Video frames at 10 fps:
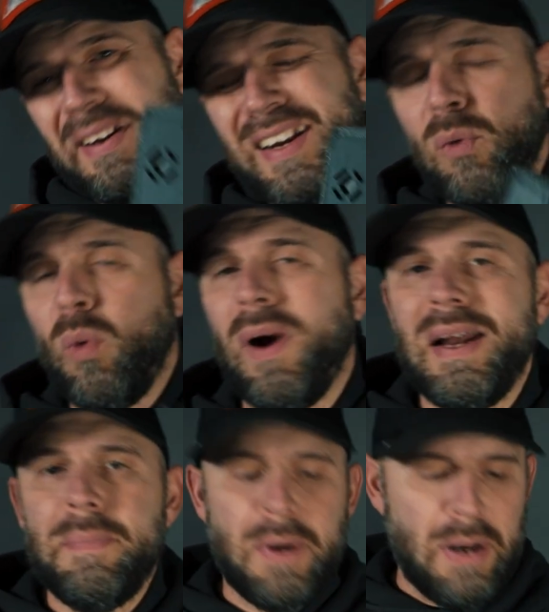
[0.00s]
only need
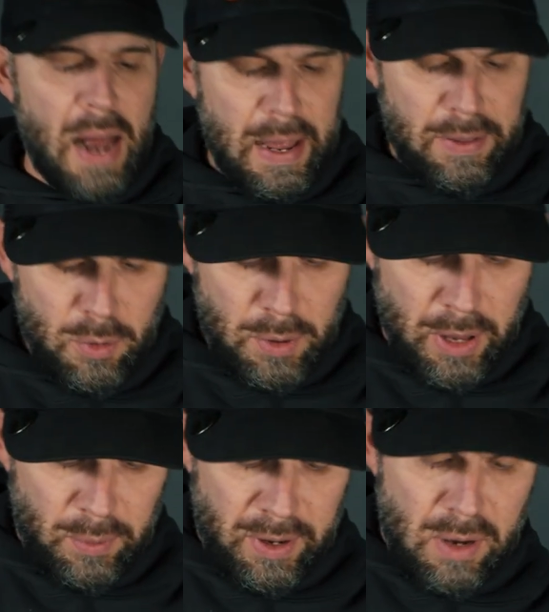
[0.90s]
one, but I threw
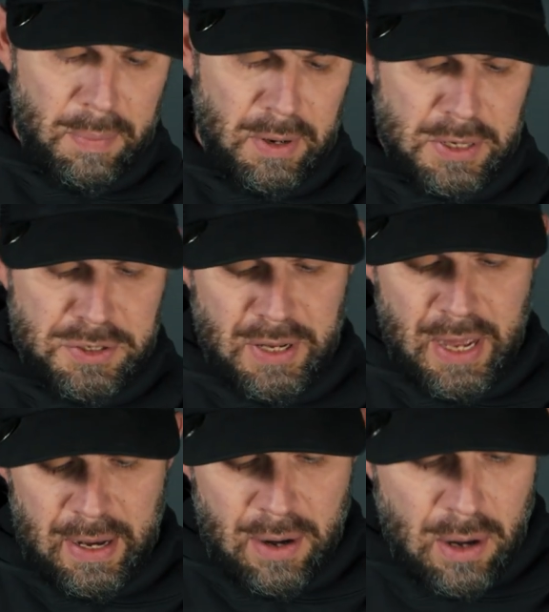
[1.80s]
another one in there because you
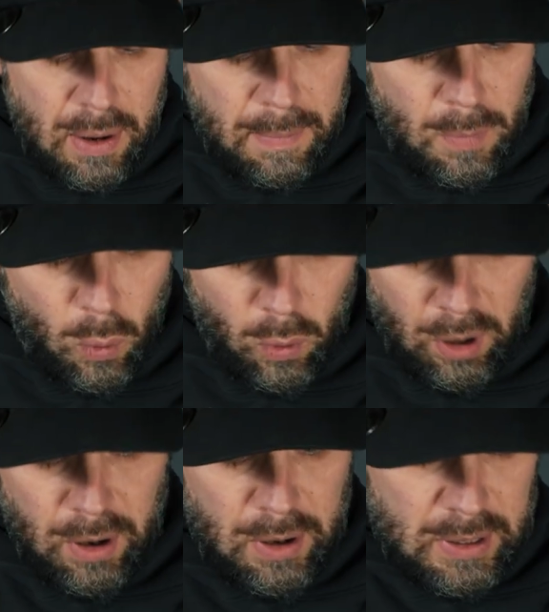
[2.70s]
get
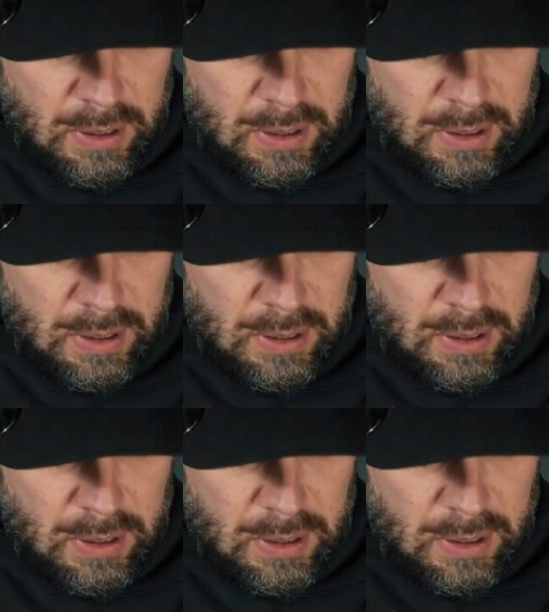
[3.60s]
more